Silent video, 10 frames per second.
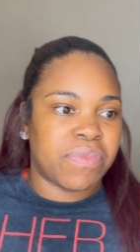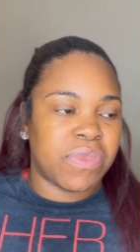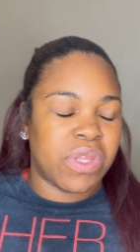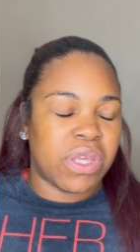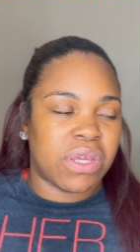
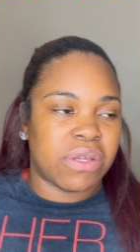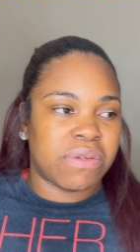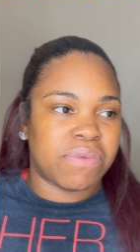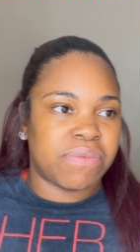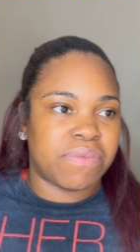yeah.
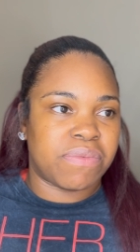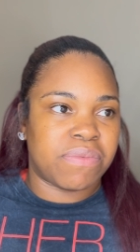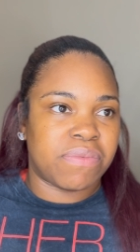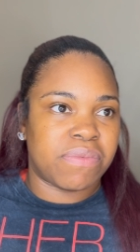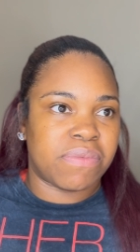
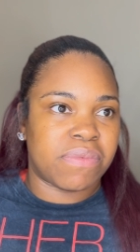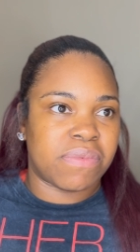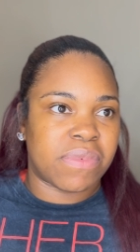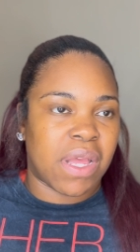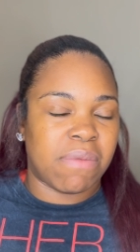
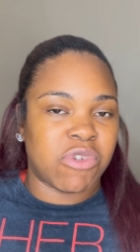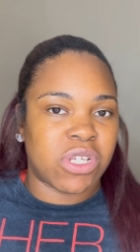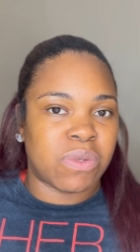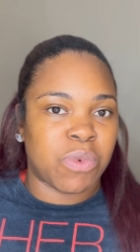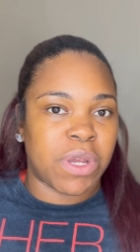I'm
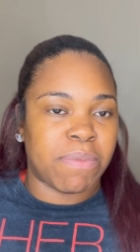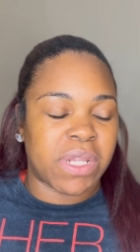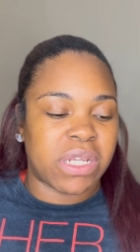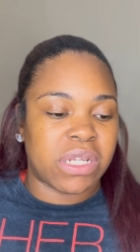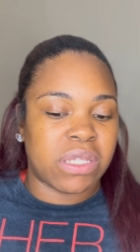just
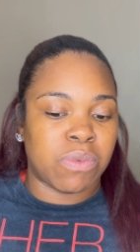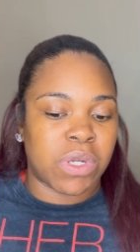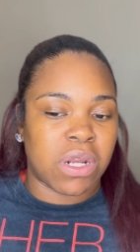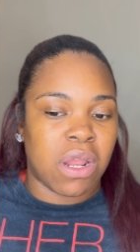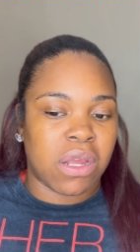rambling. It's one
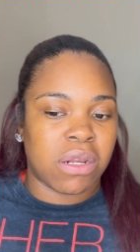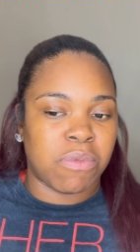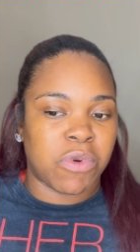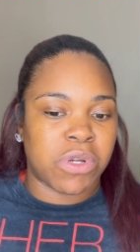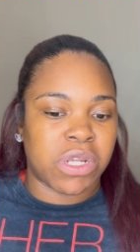o'clock in the
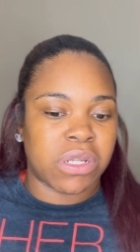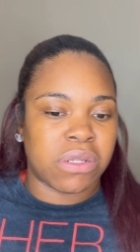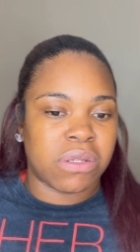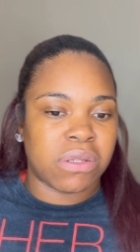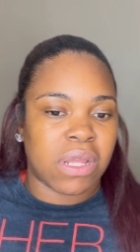morning.
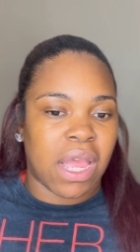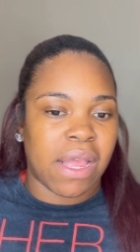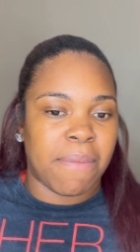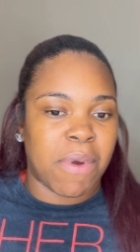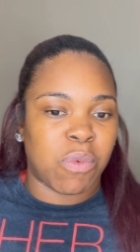I got
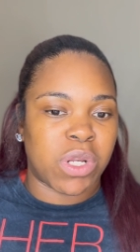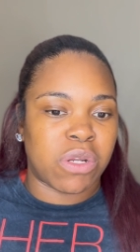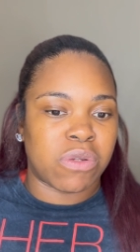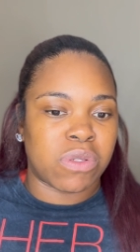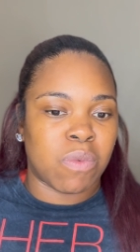my
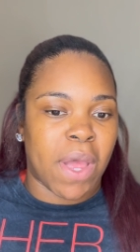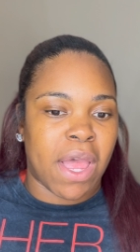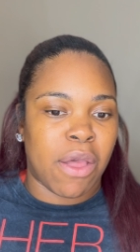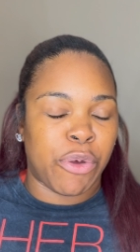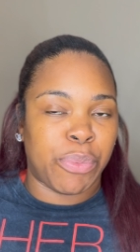windows
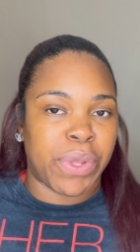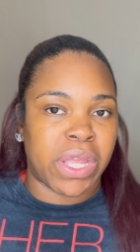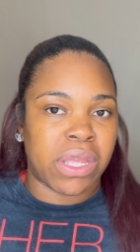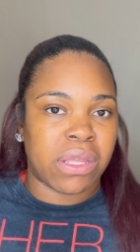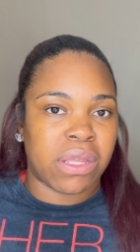wide
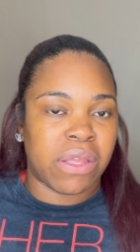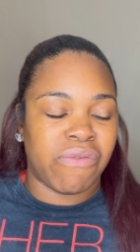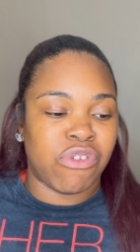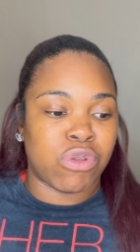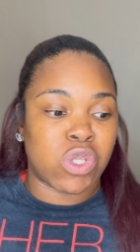open. It
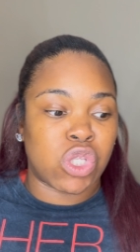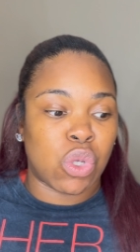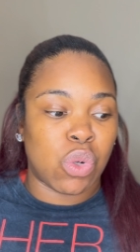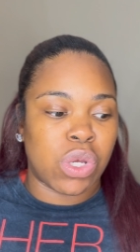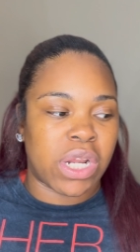feels so
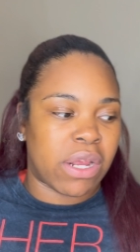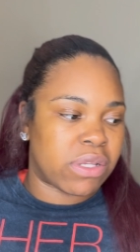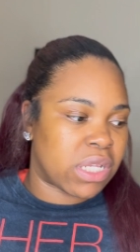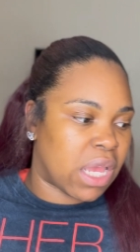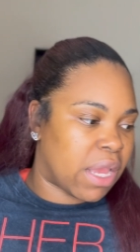good
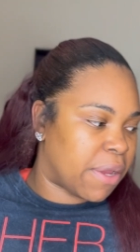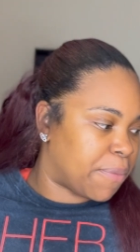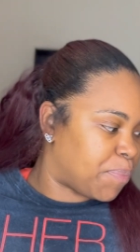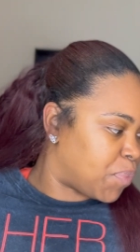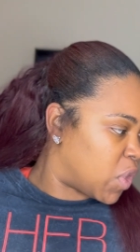outside.
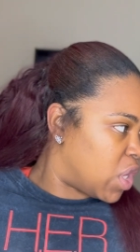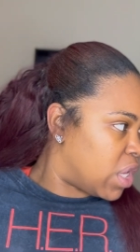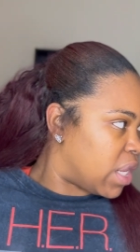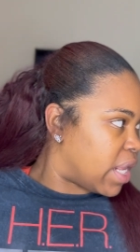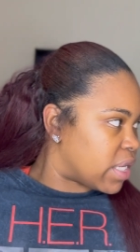
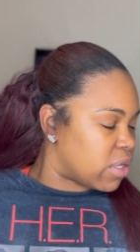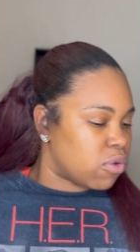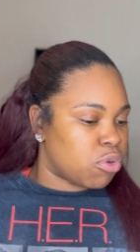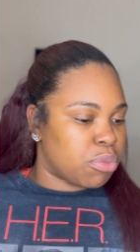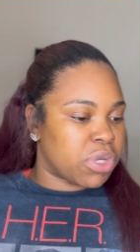Like the
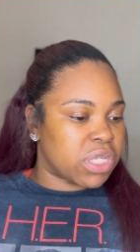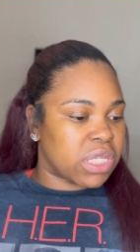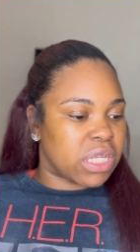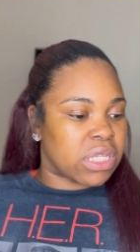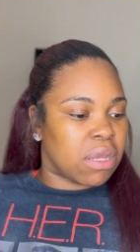little breeze
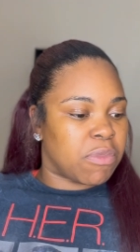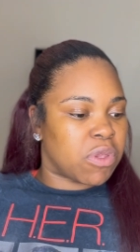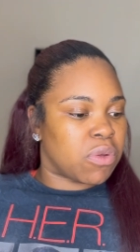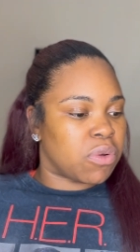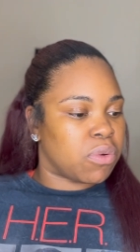that's coming
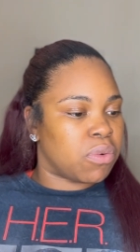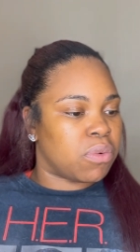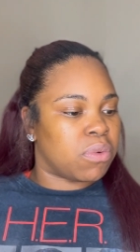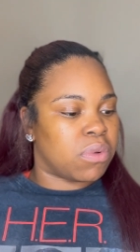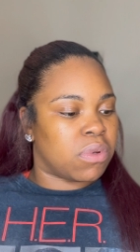through.
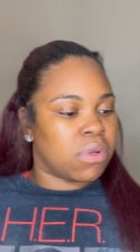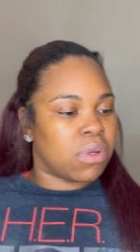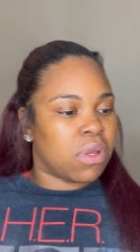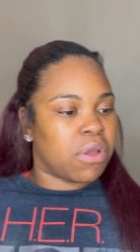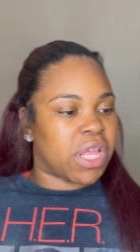
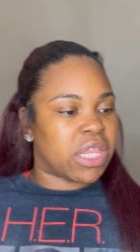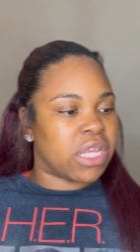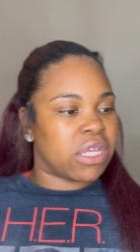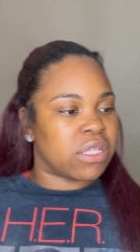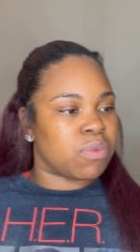Oh, I
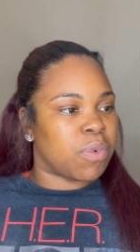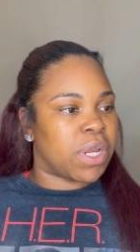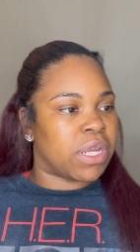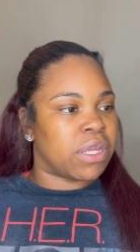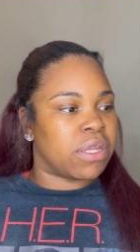think it's
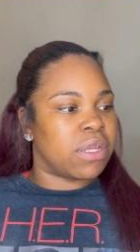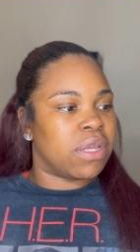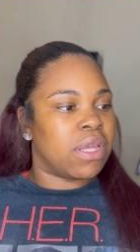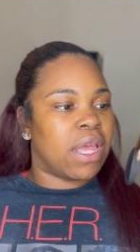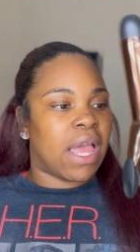ready.
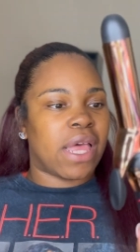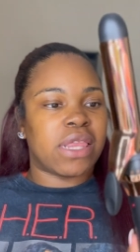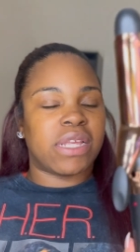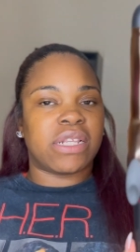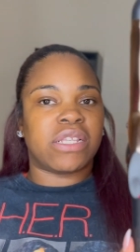I
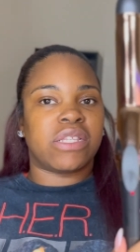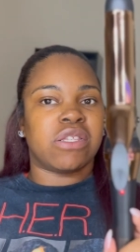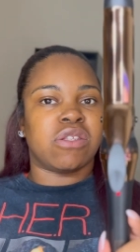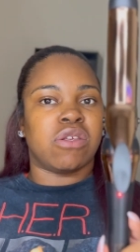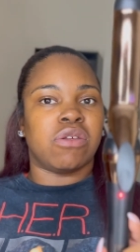think this is
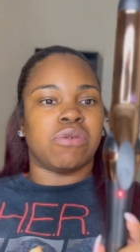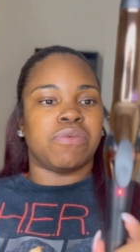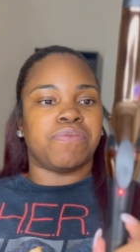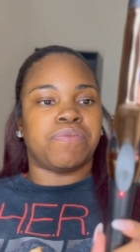cute.